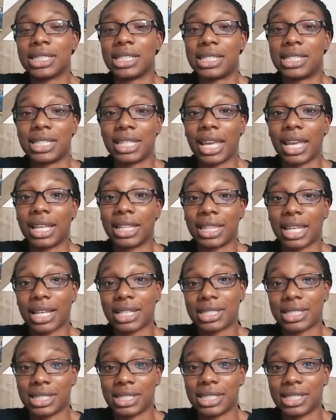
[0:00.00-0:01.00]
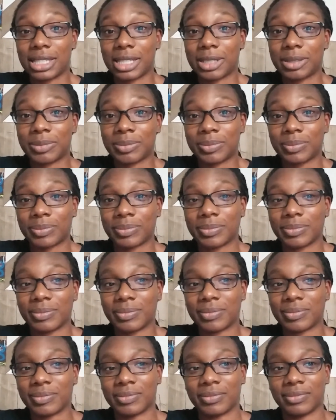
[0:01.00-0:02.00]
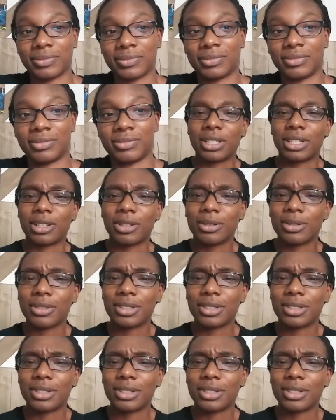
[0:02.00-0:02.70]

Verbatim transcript: to seeing next season. So in